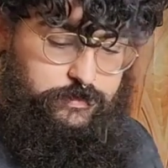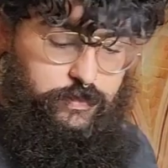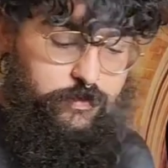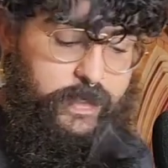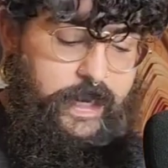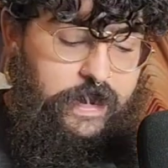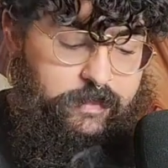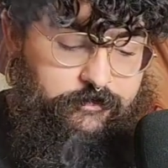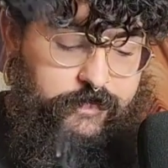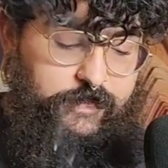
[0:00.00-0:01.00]
So they
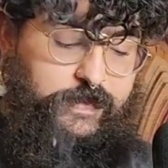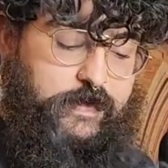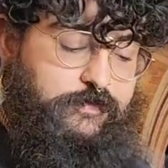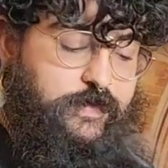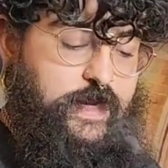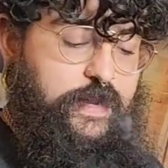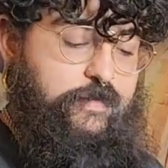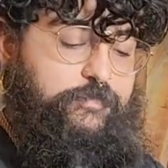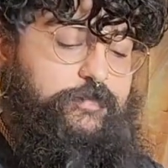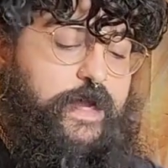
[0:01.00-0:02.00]
definitely
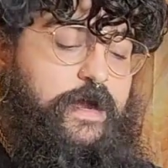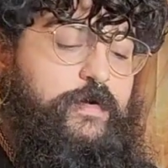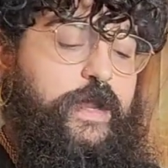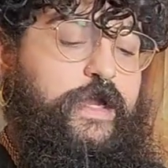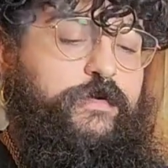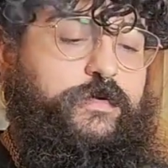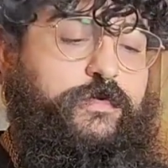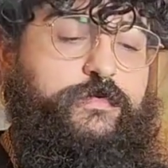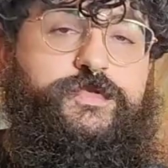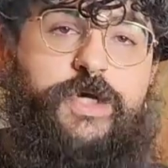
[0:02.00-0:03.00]
have now a
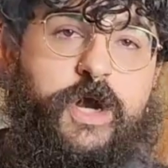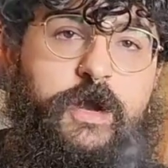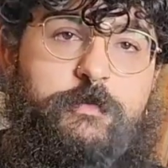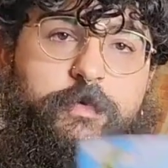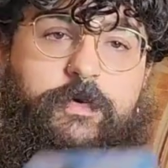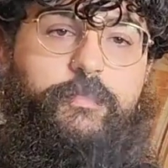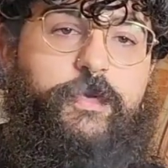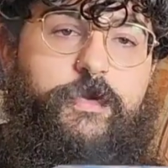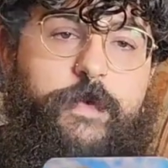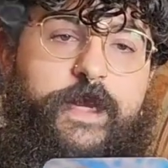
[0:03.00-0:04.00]
new job, or
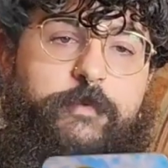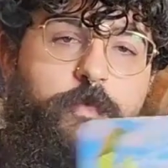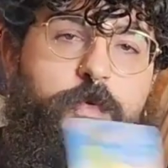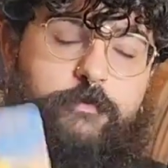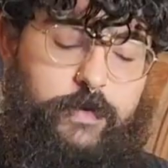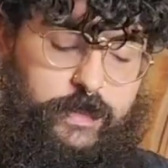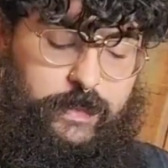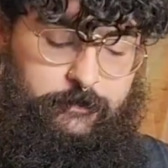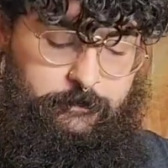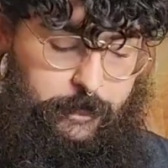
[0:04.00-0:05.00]
where they're making more money.